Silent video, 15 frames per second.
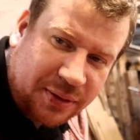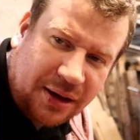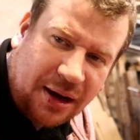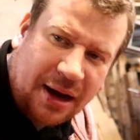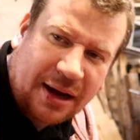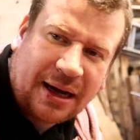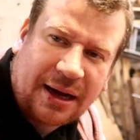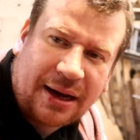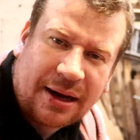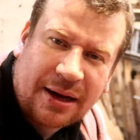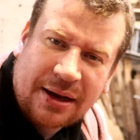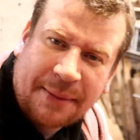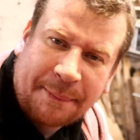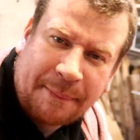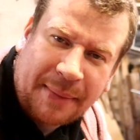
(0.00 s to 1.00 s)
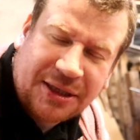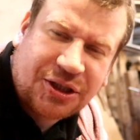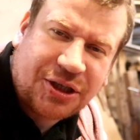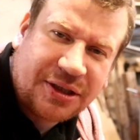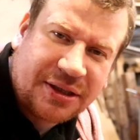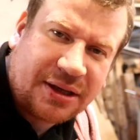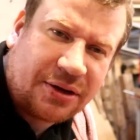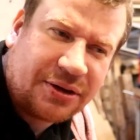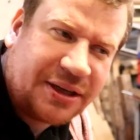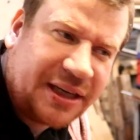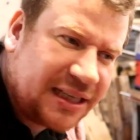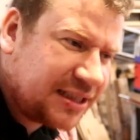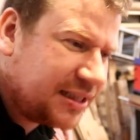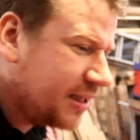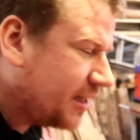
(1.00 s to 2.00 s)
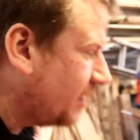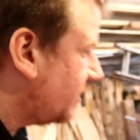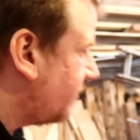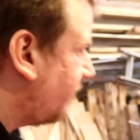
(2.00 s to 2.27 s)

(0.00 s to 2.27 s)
with like I mentioned on yesterday's